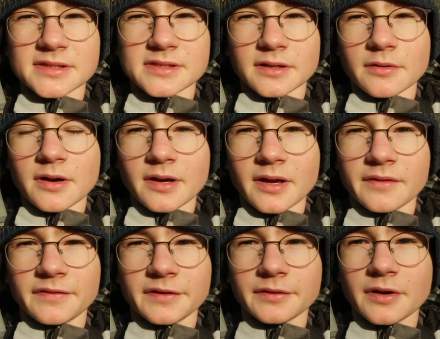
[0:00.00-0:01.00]
So
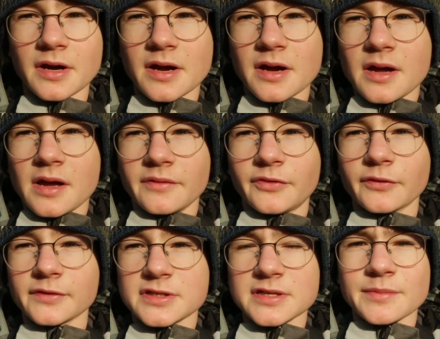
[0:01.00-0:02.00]
if you
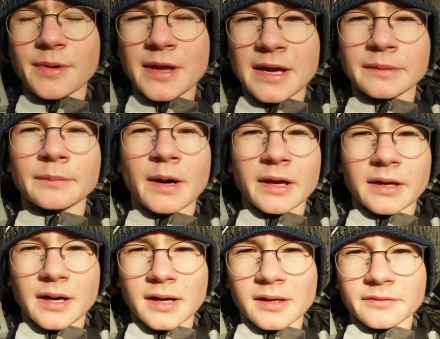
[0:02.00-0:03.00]
will see me and my
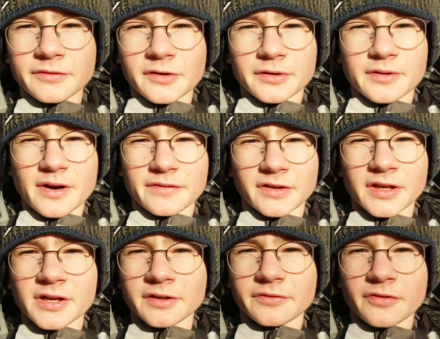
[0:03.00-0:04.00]
uncle photographing
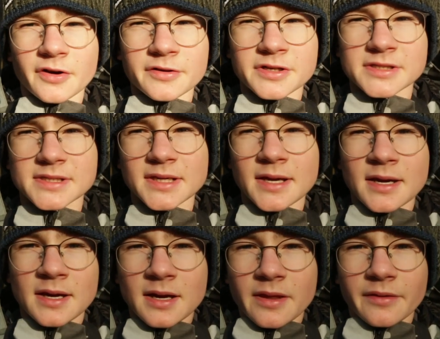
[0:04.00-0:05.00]
here in the forest,
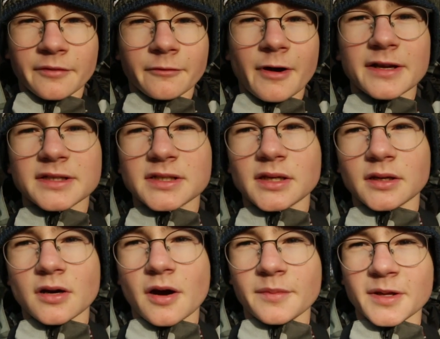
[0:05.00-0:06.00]
write it in the
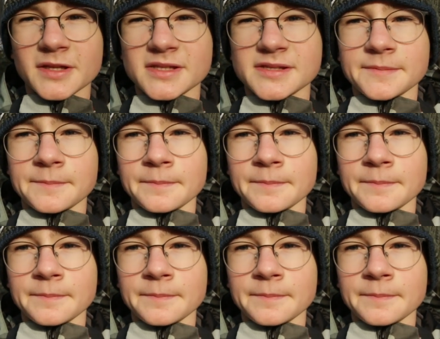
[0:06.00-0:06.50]
comments.